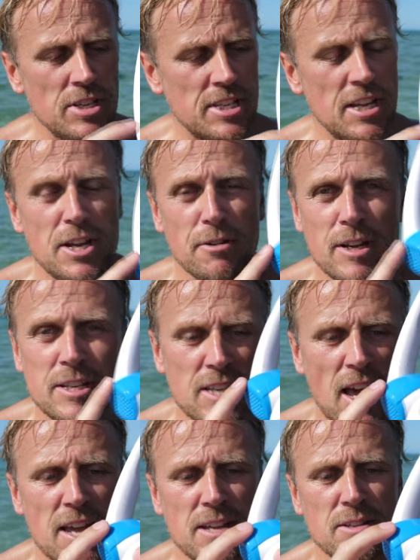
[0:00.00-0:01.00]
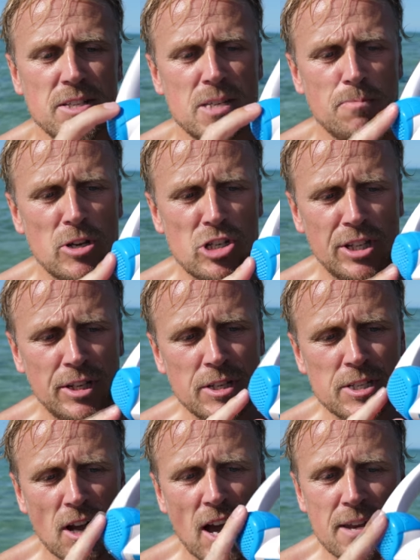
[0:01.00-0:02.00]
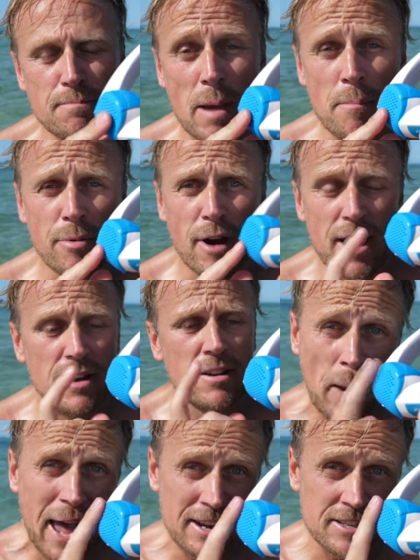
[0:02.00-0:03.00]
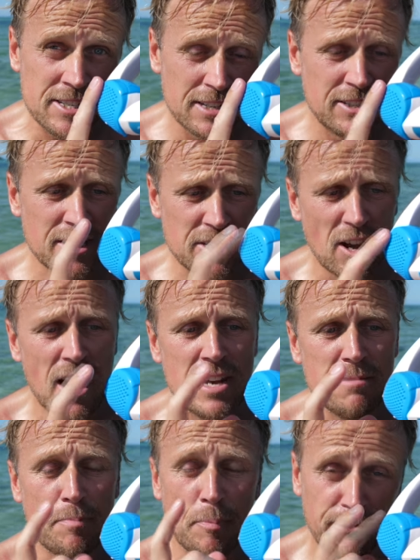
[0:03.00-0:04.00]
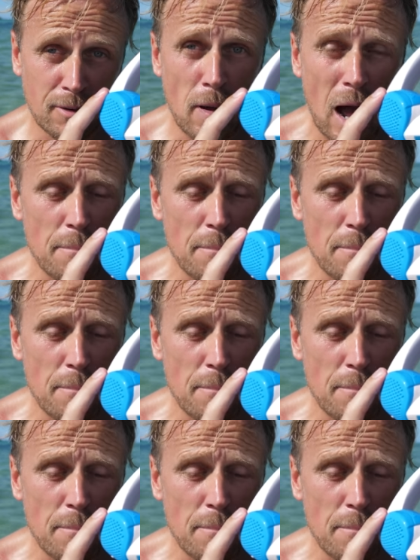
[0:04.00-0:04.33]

This here is a specially designed membrane, patented design from